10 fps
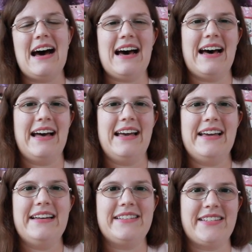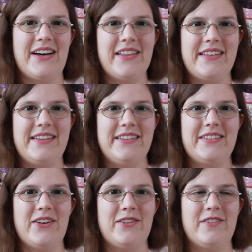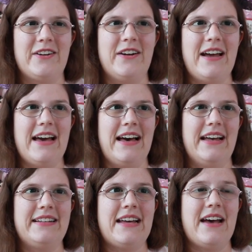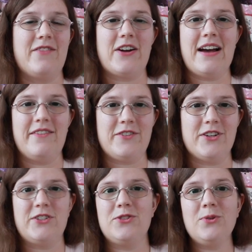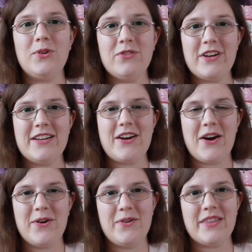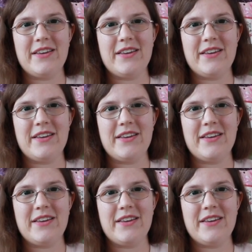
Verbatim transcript: I saw these over at Ever After Jewelry Co.